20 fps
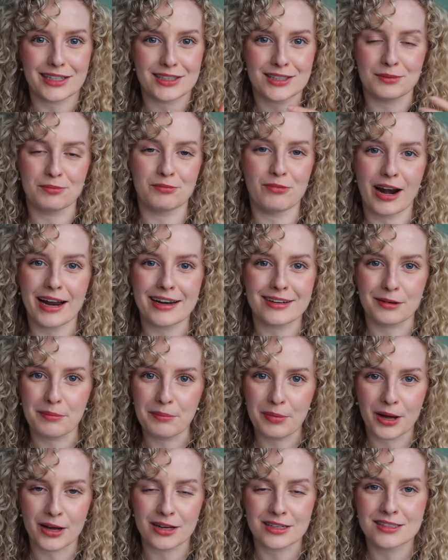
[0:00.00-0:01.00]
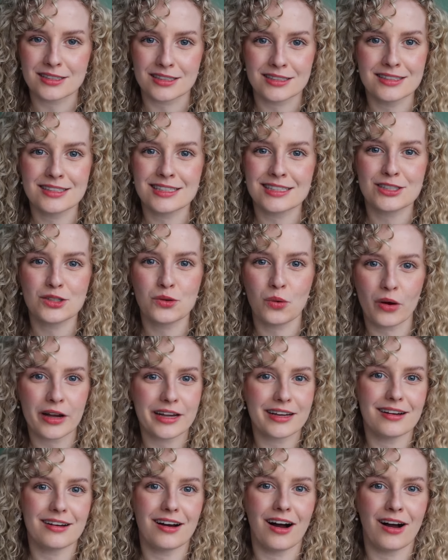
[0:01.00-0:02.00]
some random person's is
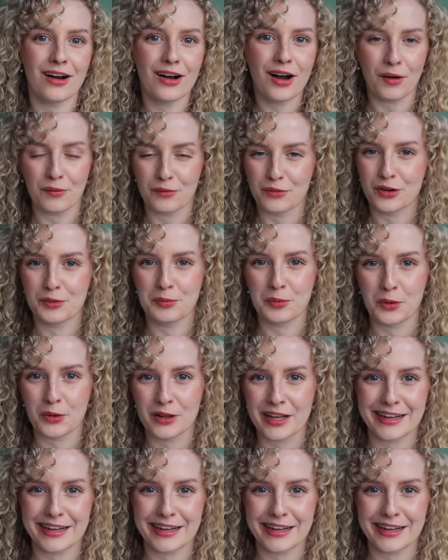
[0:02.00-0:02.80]
quite uncomfortable,